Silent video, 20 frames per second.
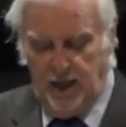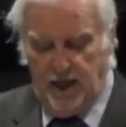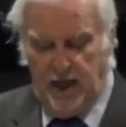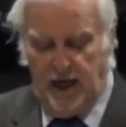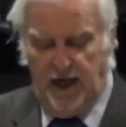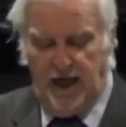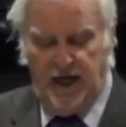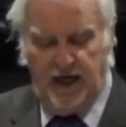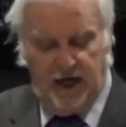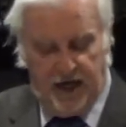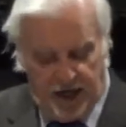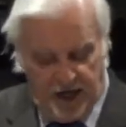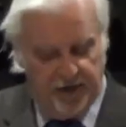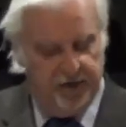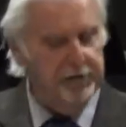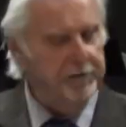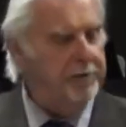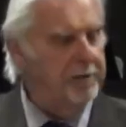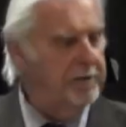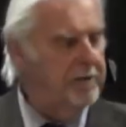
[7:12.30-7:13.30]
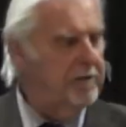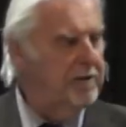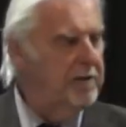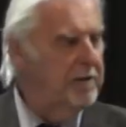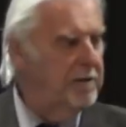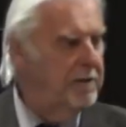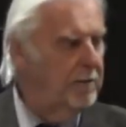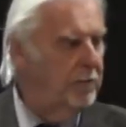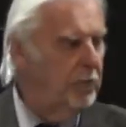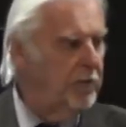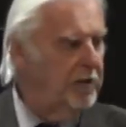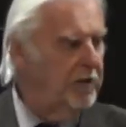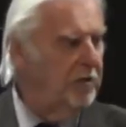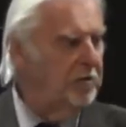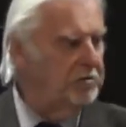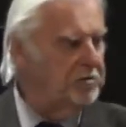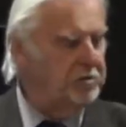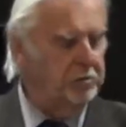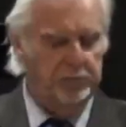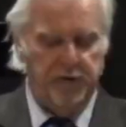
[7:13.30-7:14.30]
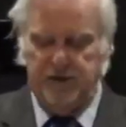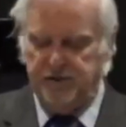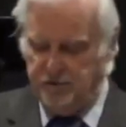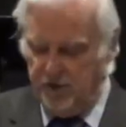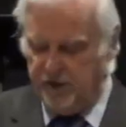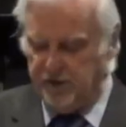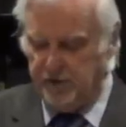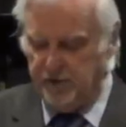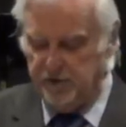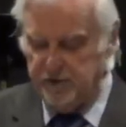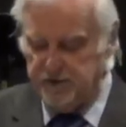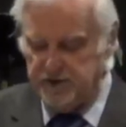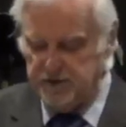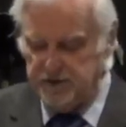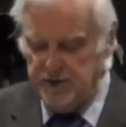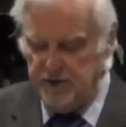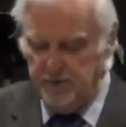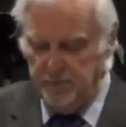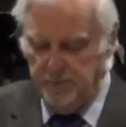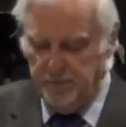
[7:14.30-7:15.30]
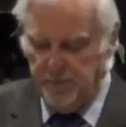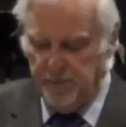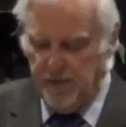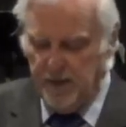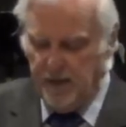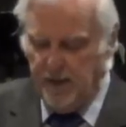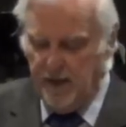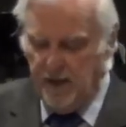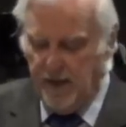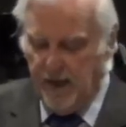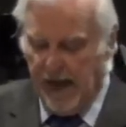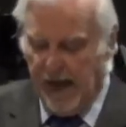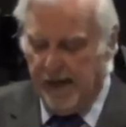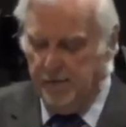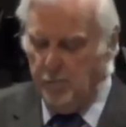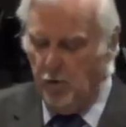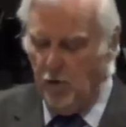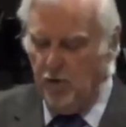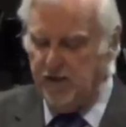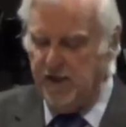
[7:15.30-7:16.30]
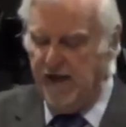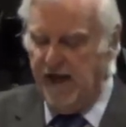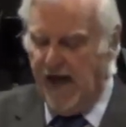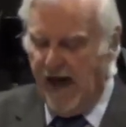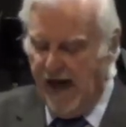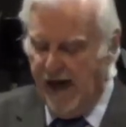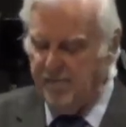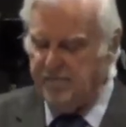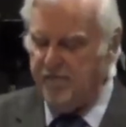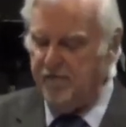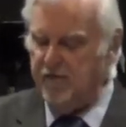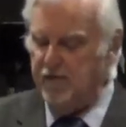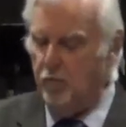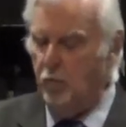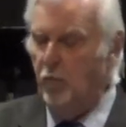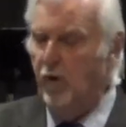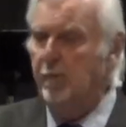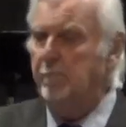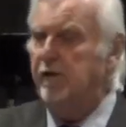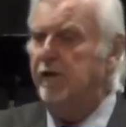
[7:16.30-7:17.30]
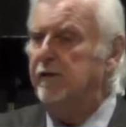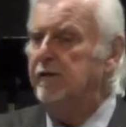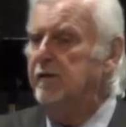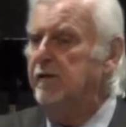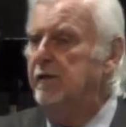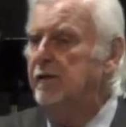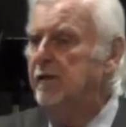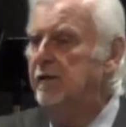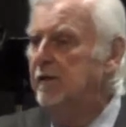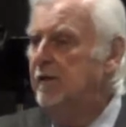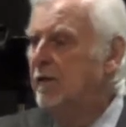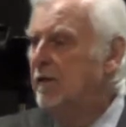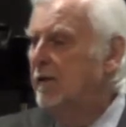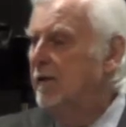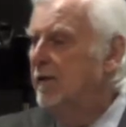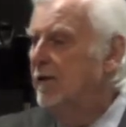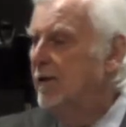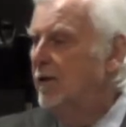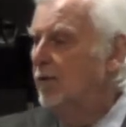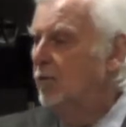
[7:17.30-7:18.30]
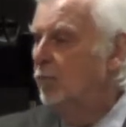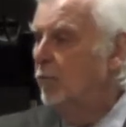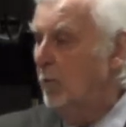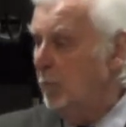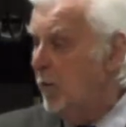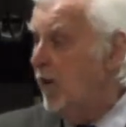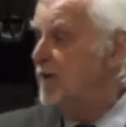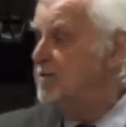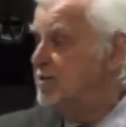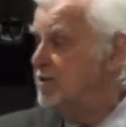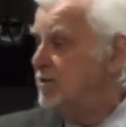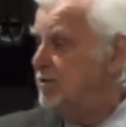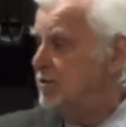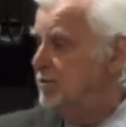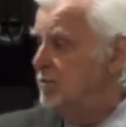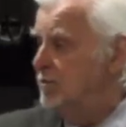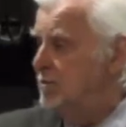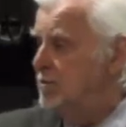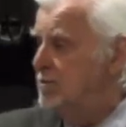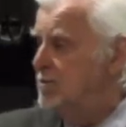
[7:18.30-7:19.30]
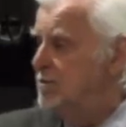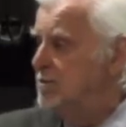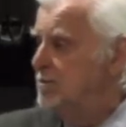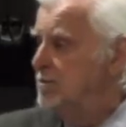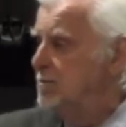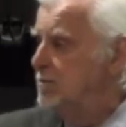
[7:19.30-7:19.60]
A hundred were known to be drunkards, and more than half of the women were prostitutes.